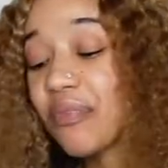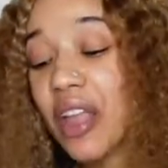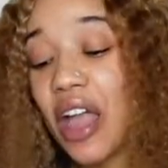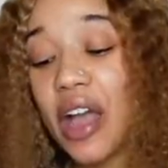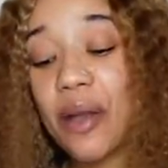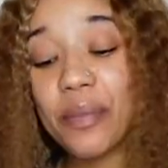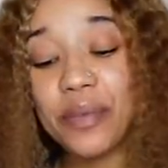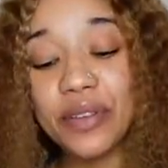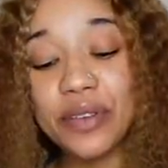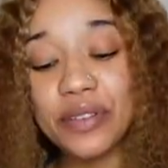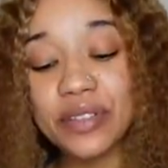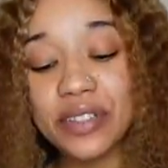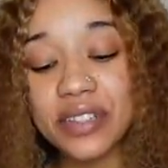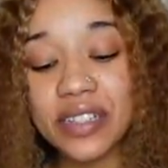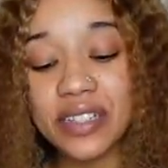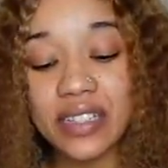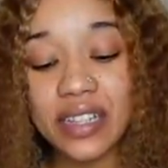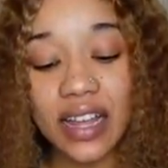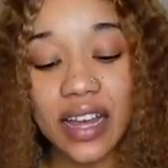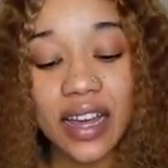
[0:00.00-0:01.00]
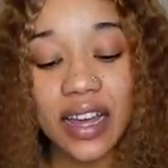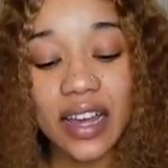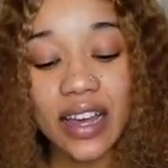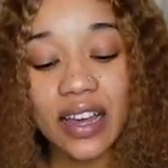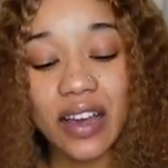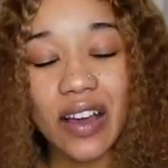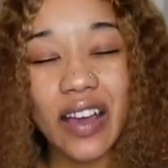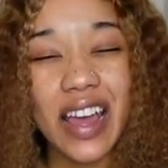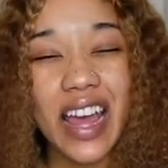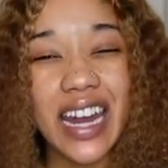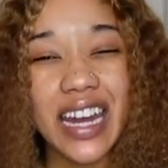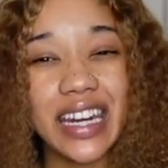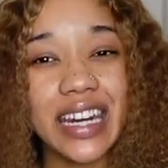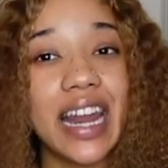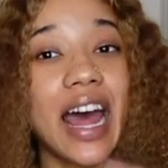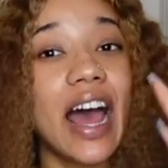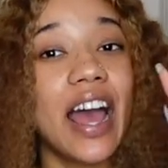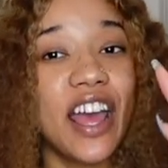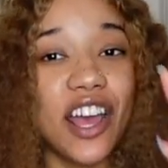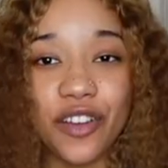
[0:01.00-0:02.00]
I've been using this like
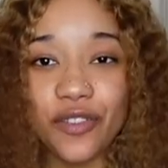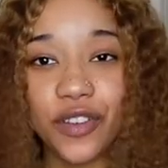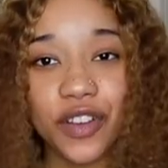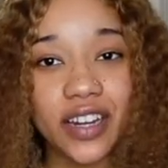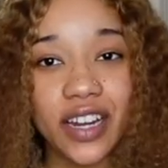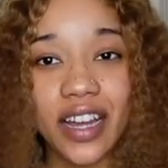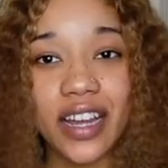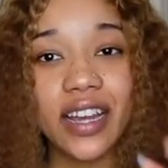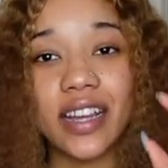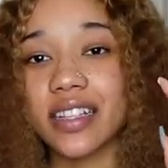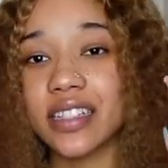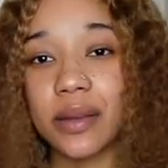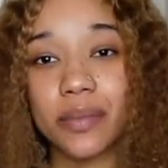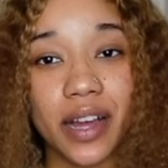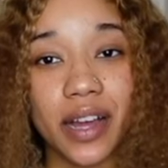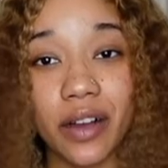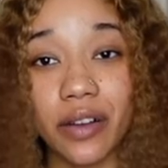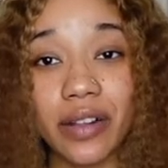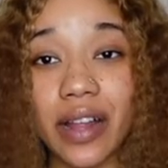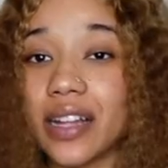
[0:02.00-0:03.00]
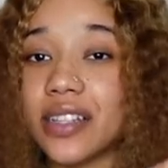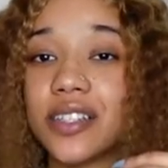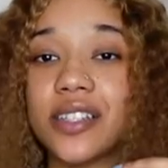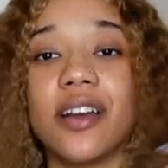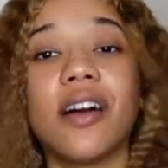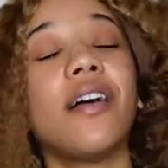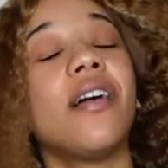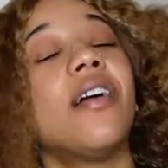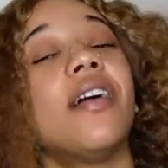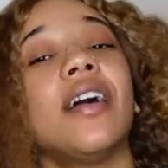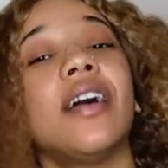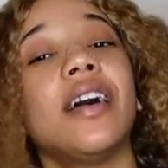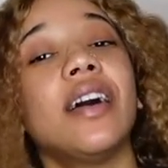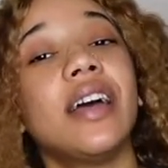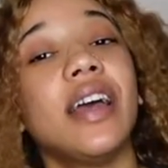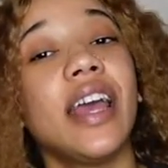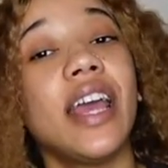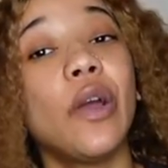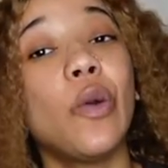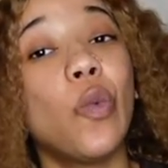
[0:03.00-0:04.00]
not every day because gonna lie to y'all.
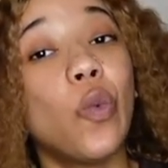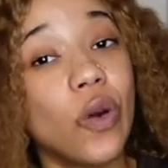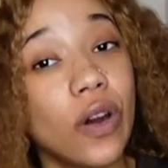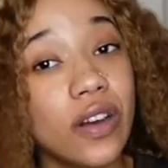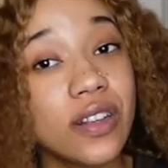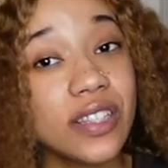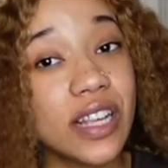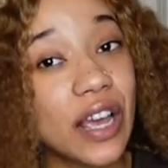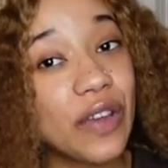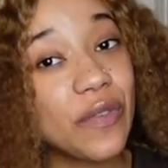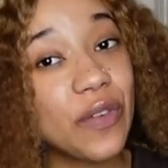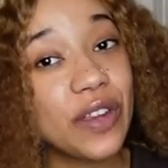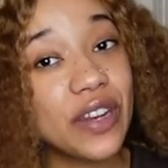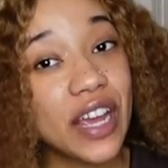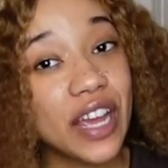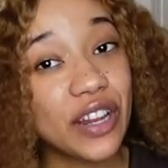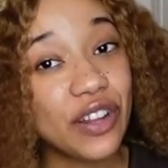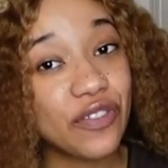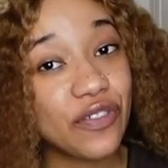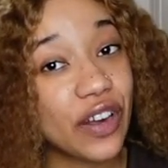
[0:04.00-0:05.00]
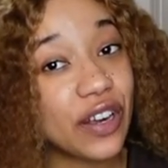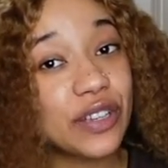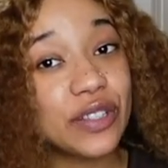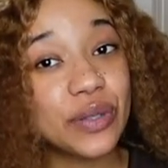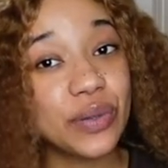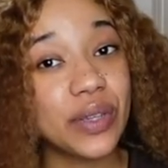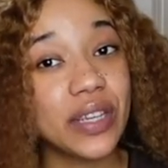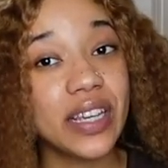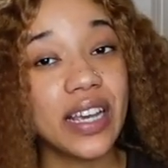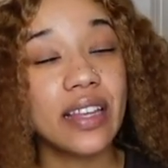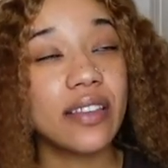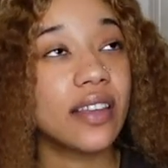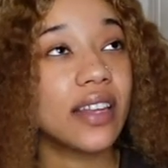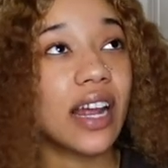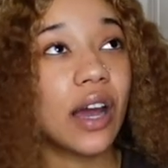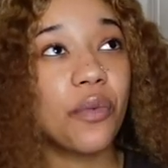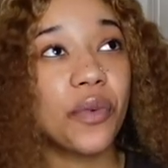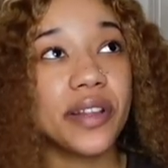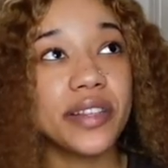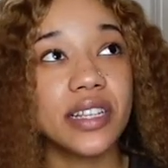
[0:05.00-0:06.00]
It was every day the first week and then
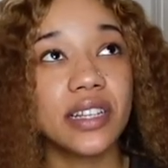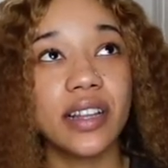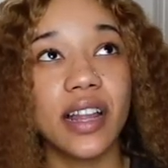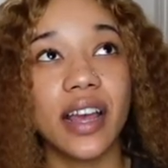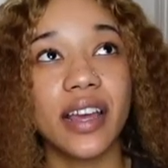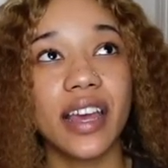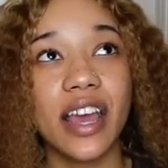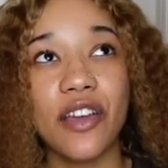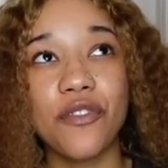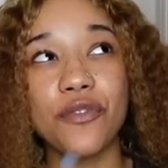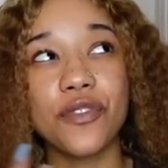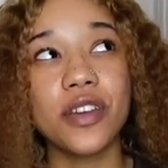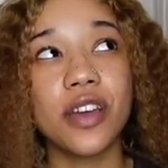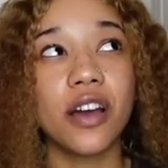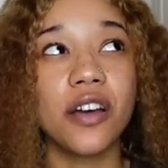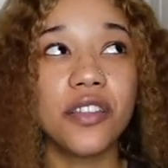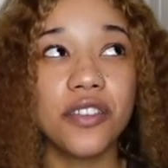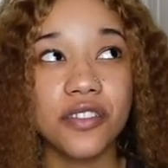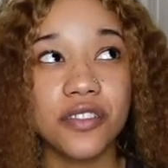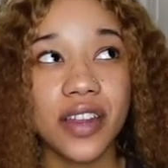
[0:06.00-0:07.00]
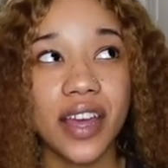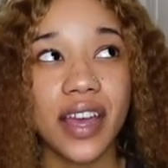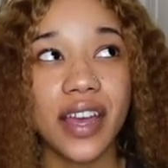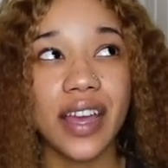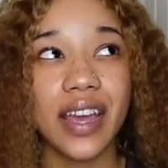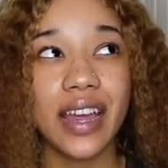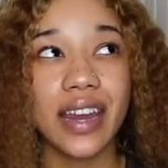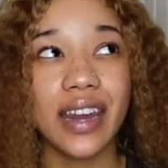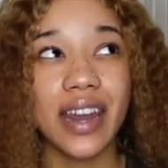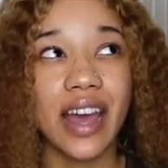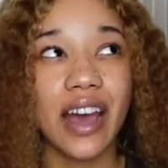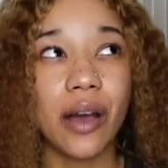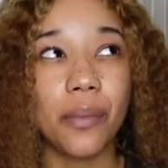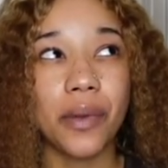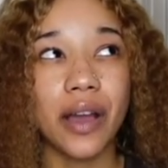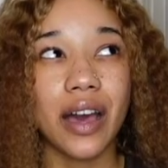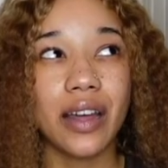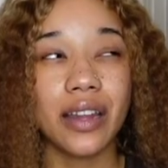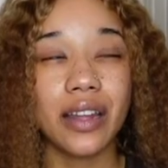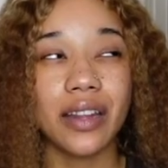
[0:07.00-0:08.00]
I went to like every other day and now
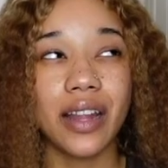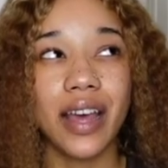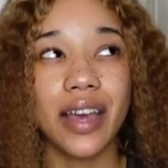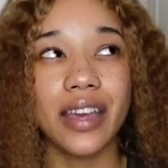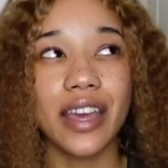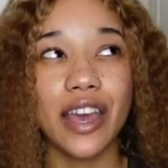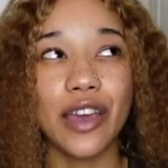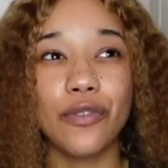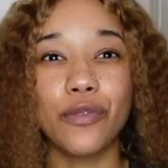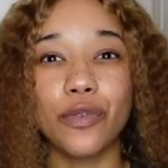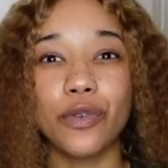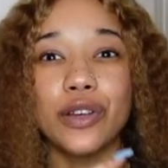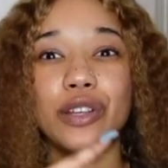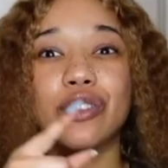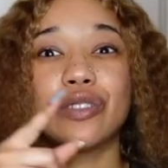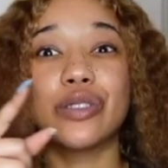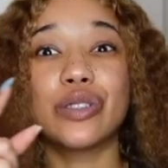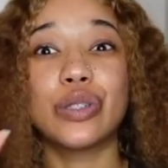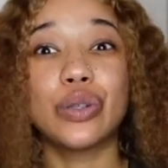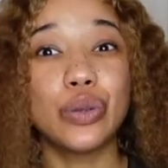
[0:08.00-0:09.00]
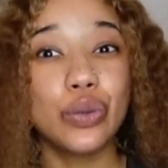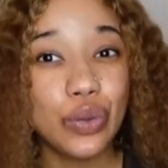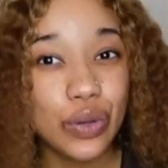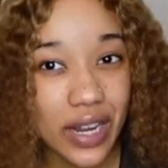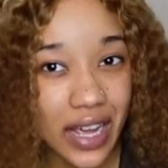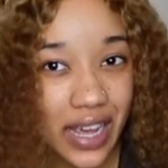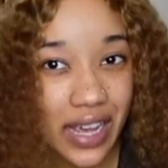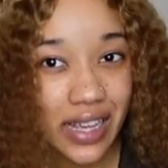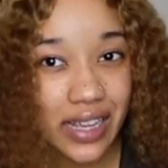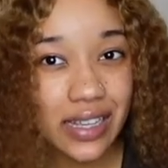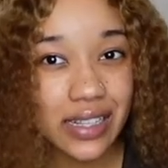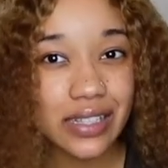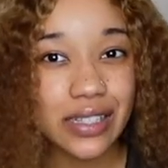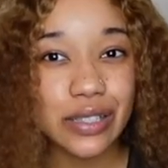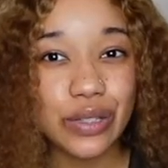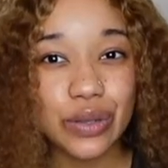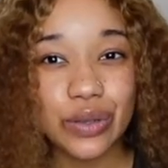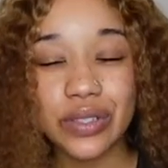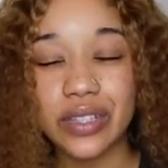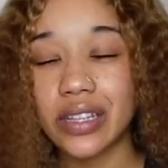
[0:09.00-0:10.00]
I'm kind of like every two
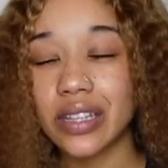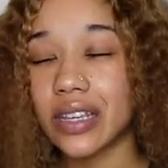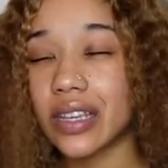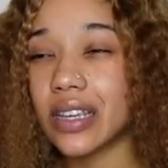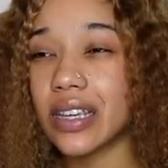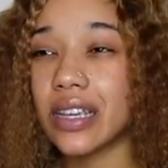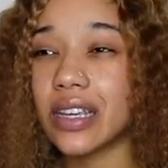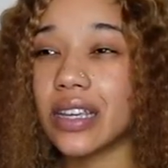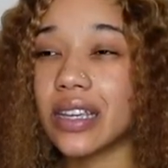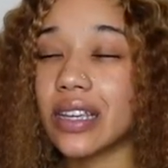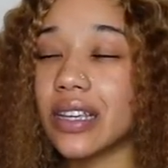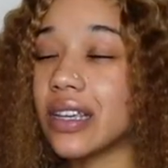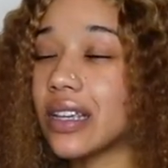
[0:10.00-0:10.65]
days using it.